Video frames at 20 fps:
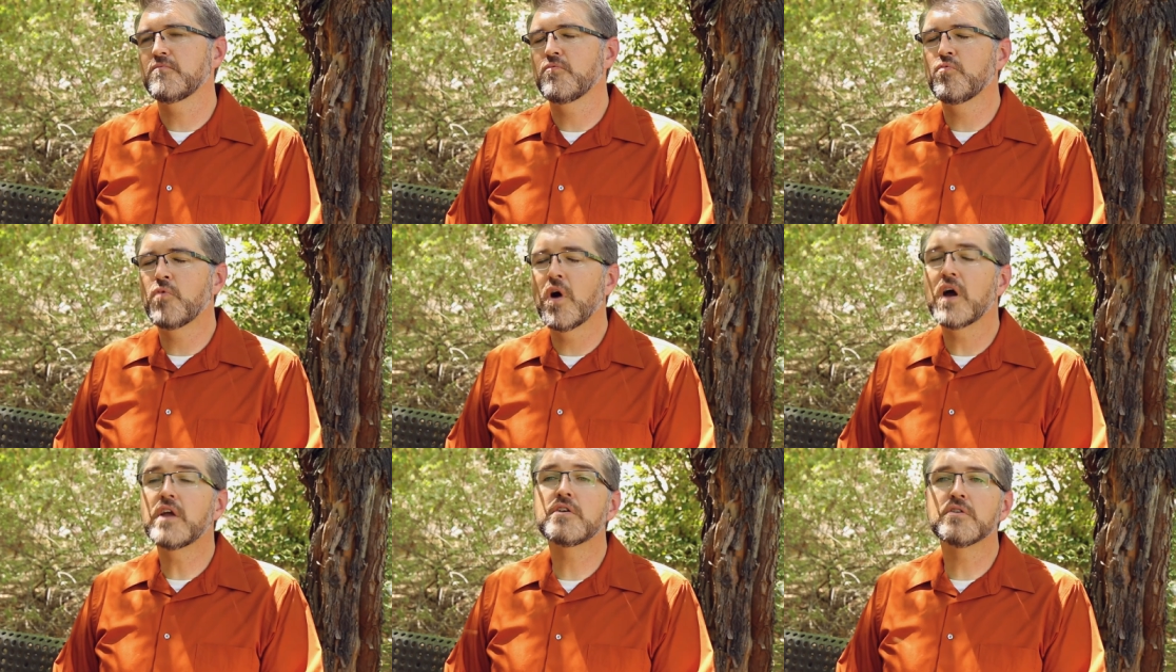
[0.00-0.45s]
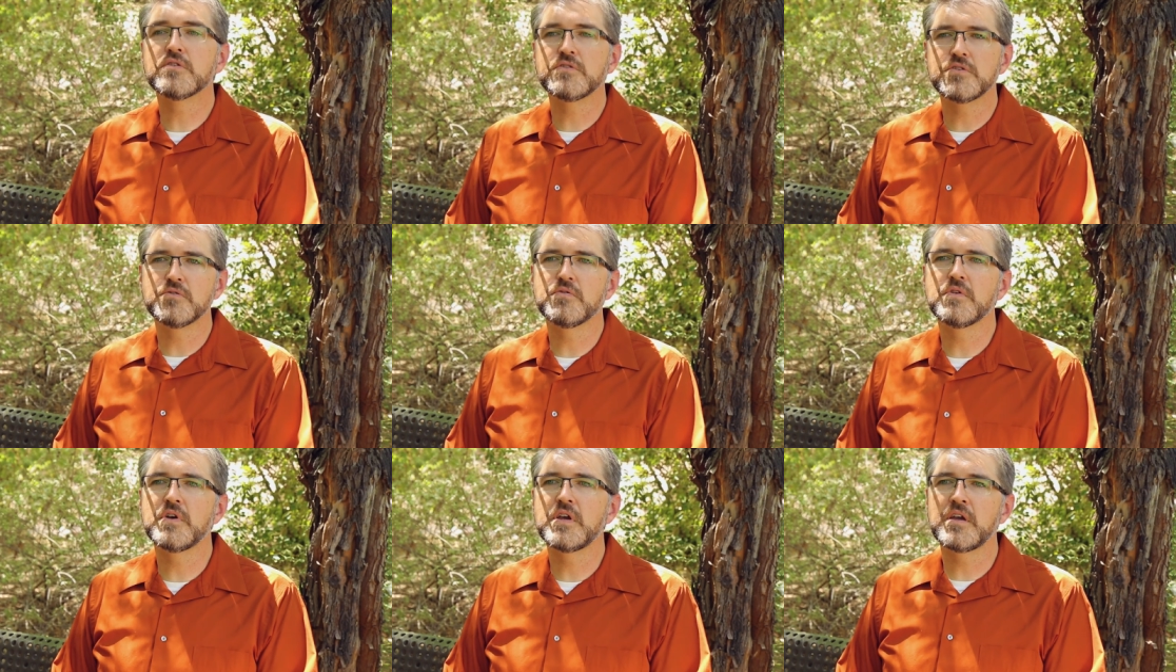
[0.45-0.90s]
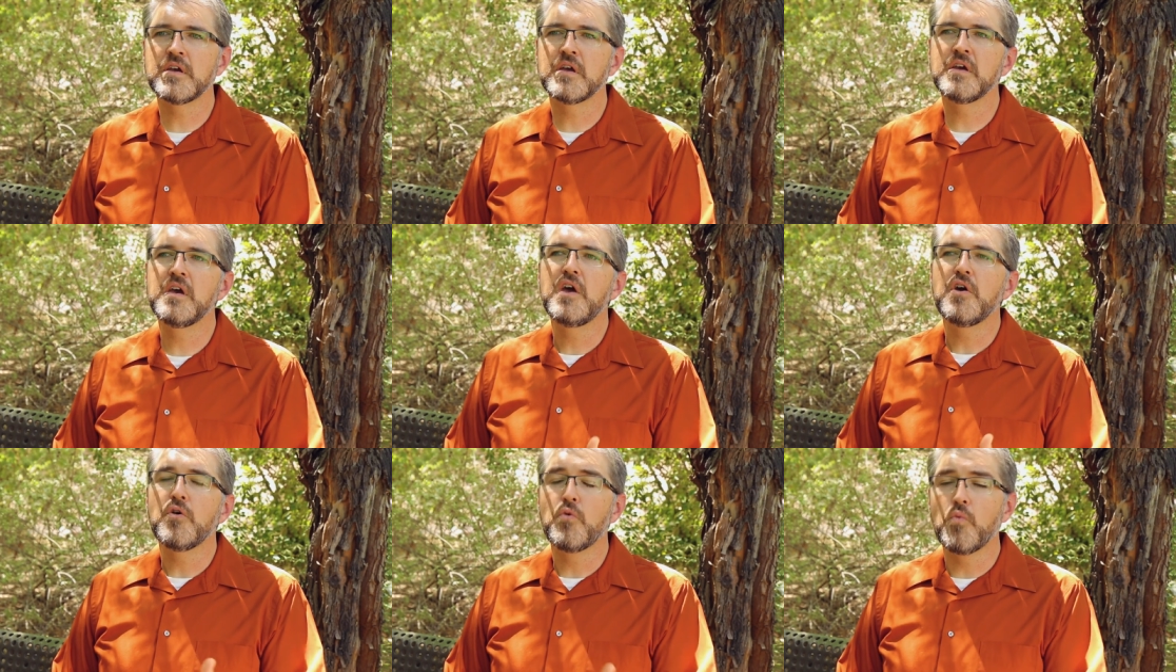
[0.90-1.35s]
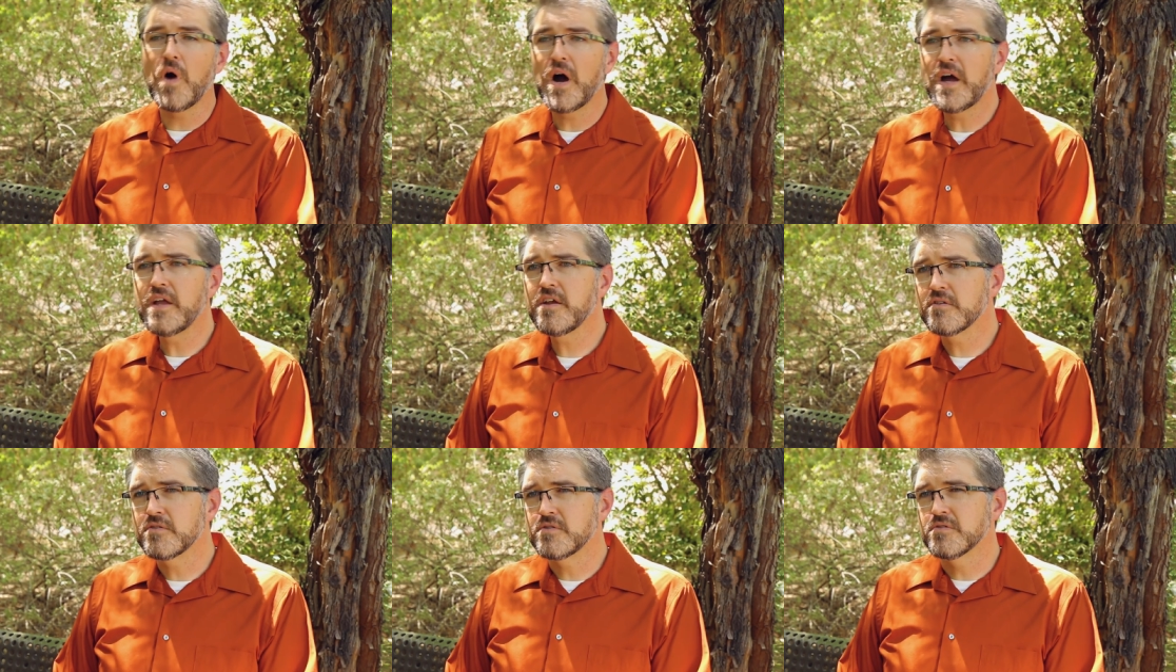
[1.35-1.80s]
what you're doing,
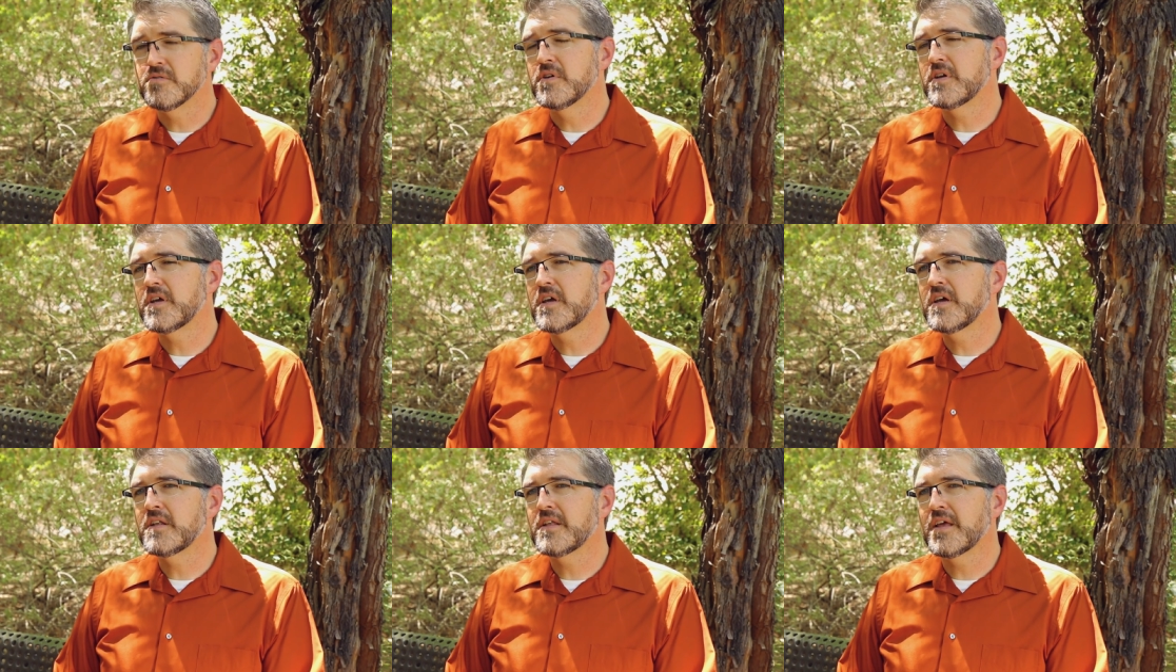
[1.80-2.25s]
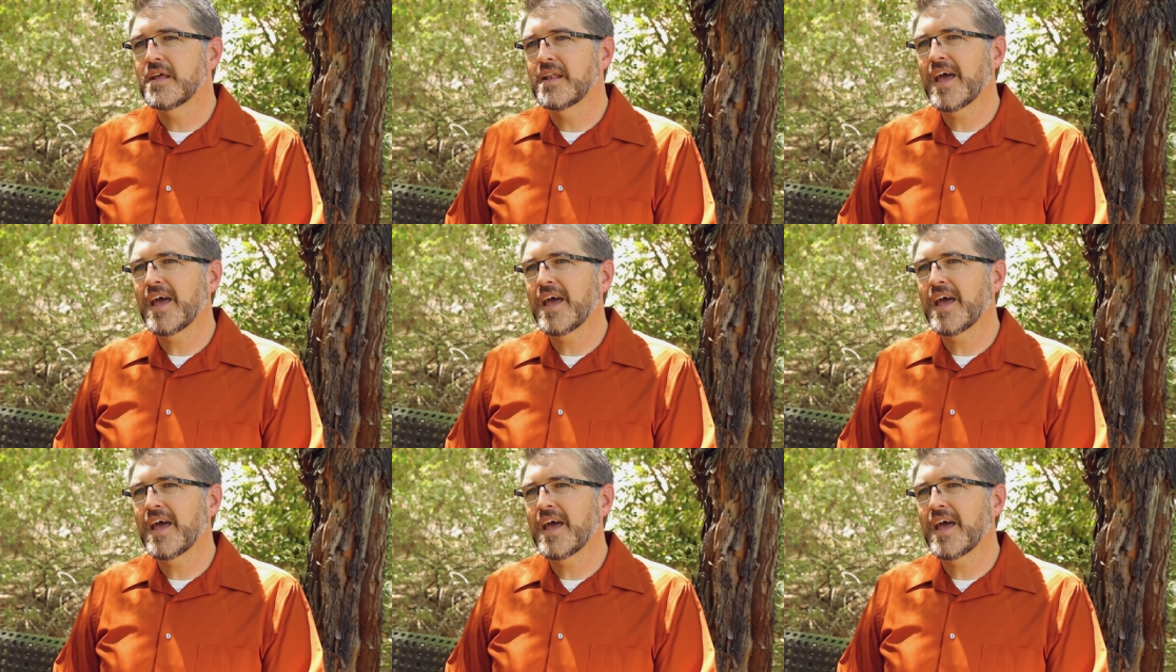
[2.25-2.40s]
why you're doing it,